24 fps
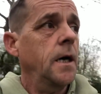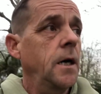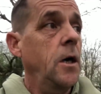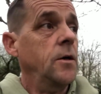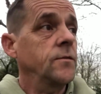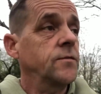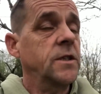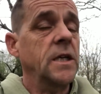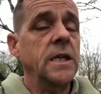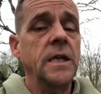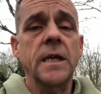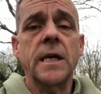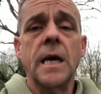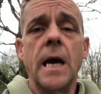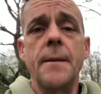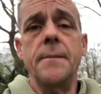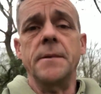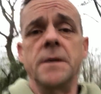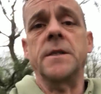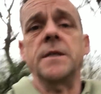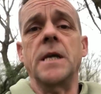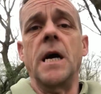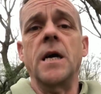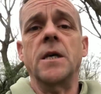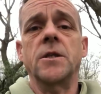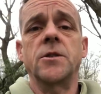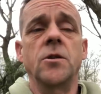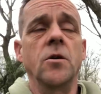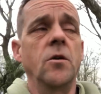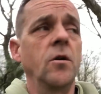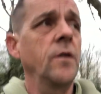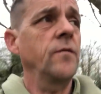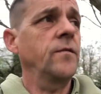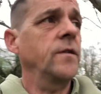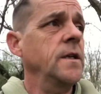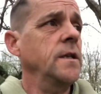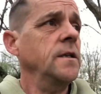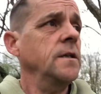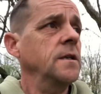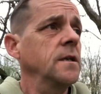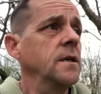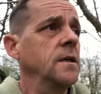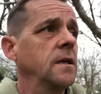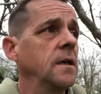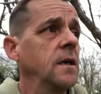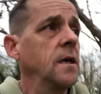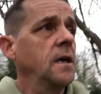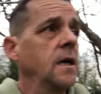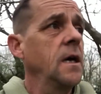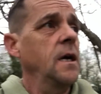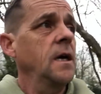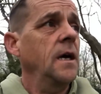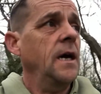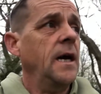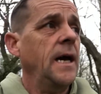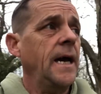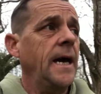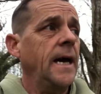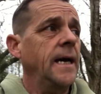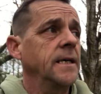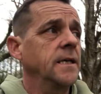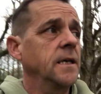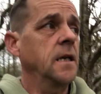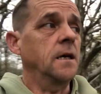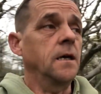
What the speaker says: I've seen a couple of ducks diving. And